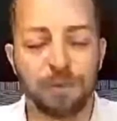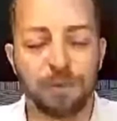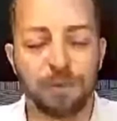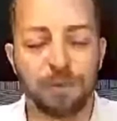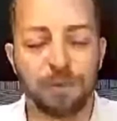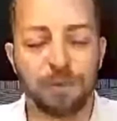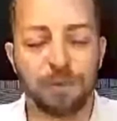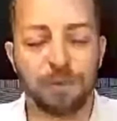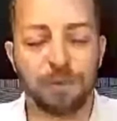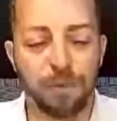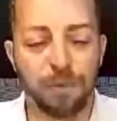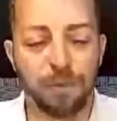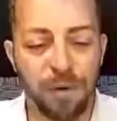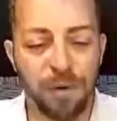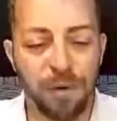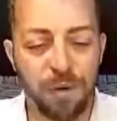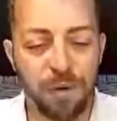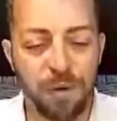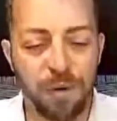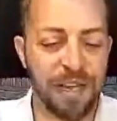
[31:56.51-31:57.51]
this
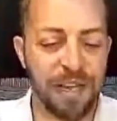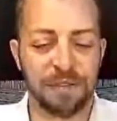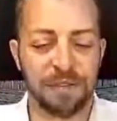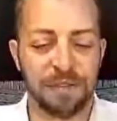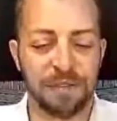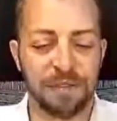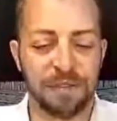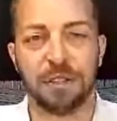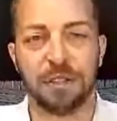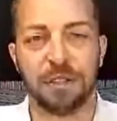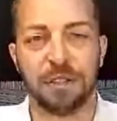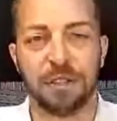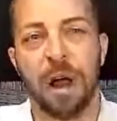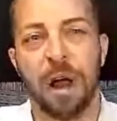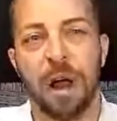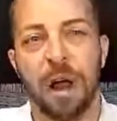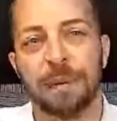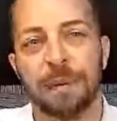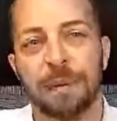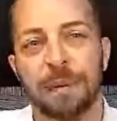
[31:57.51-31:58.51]
certainly
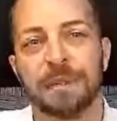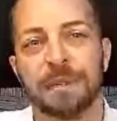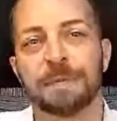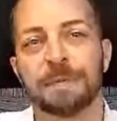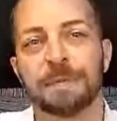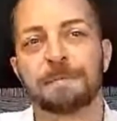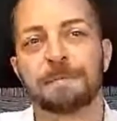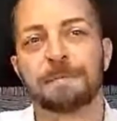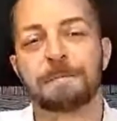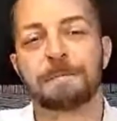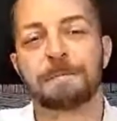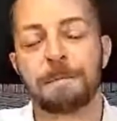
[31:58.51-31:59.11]
describes